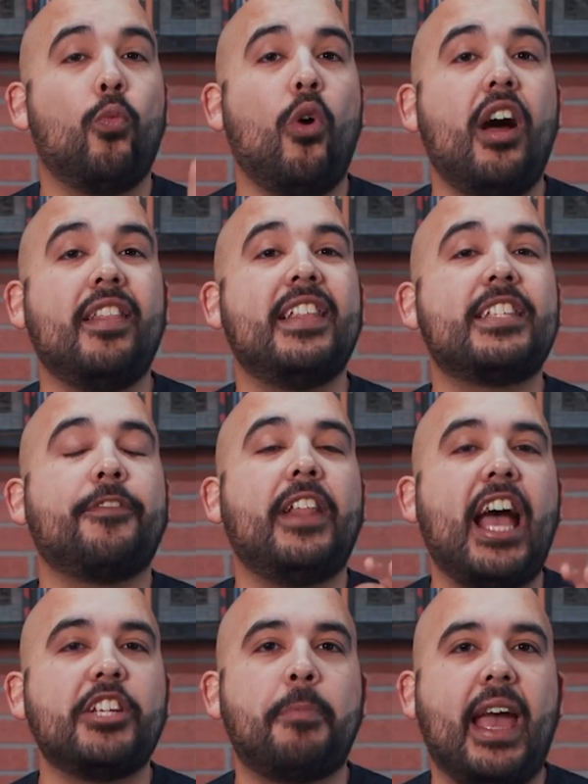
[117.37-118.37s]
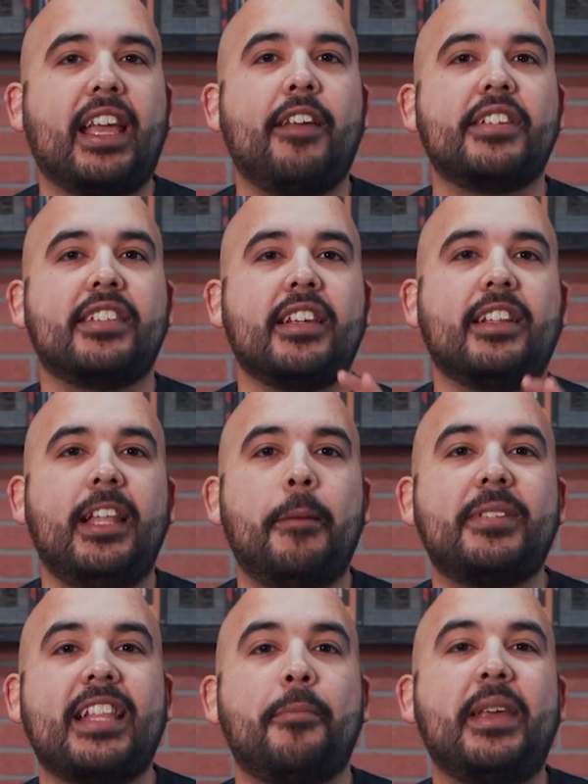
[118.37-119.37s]
One, this flashback gives us a
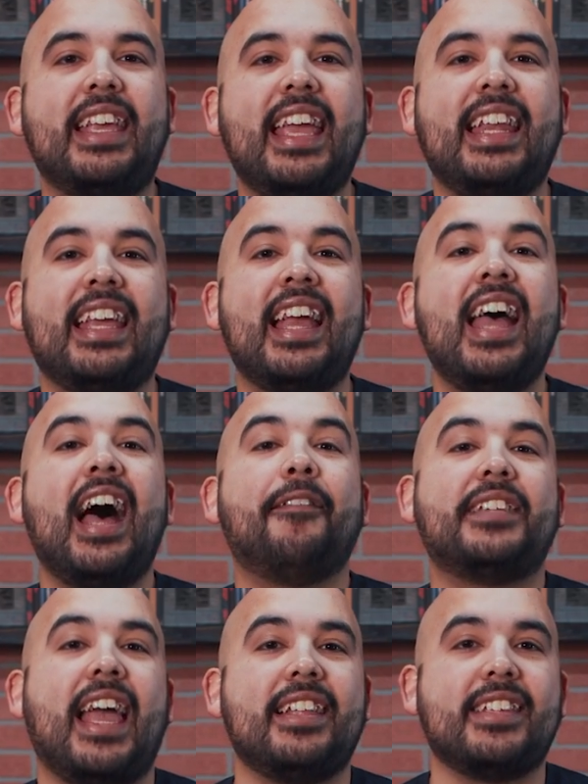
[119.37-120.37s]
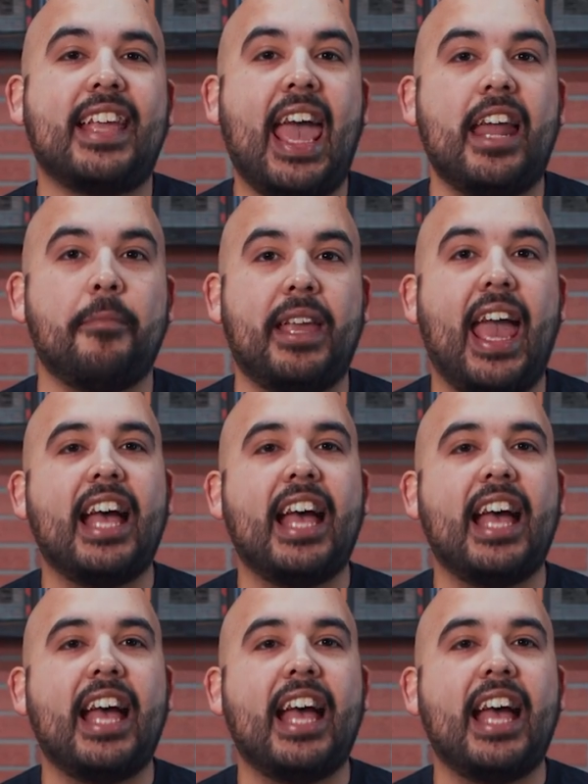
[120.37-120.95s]
glimpse at the beginning of Titans Academy.